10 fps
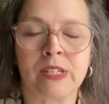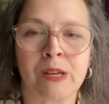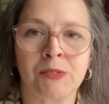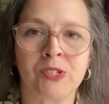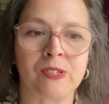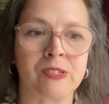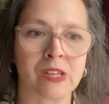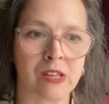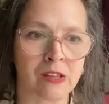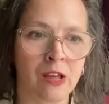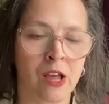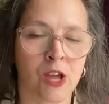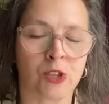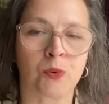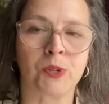able to see
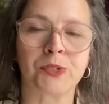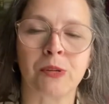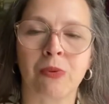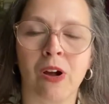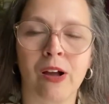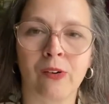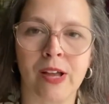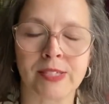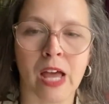the quilt in progress,